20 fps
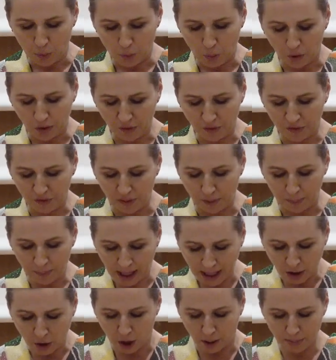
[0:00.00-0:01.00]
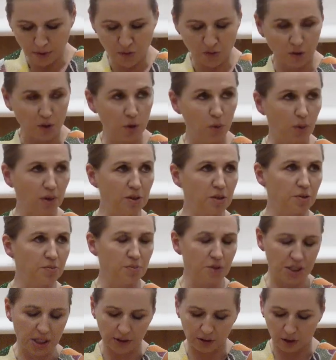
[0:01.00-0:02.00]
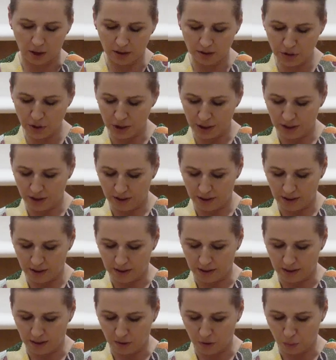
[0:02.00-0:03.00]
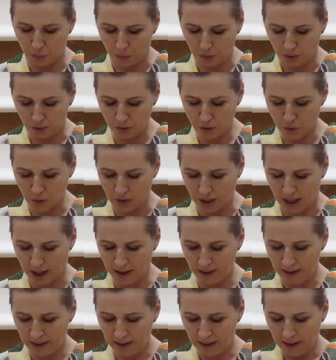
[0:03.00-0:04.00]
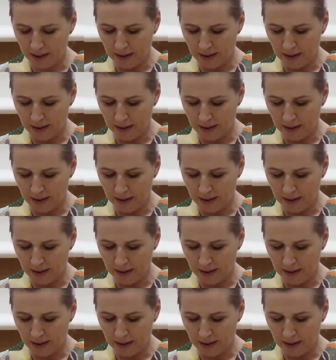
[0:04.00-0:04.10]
one of the main hubs for quantum technology in the world today,